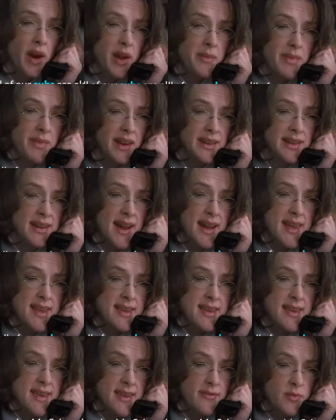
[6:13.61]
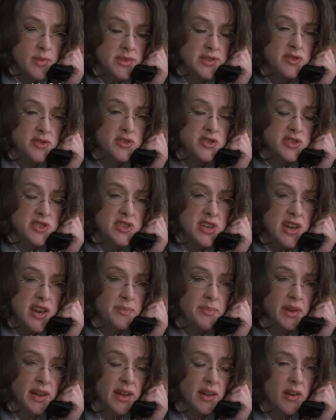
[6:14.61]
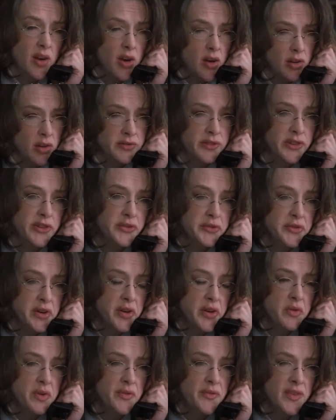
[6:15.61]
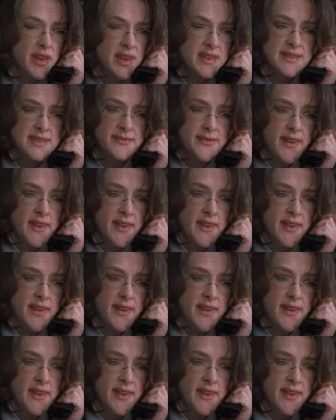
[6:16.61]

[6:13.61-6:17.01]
recommended I give Mr. Schneebly a call. Do you know if he's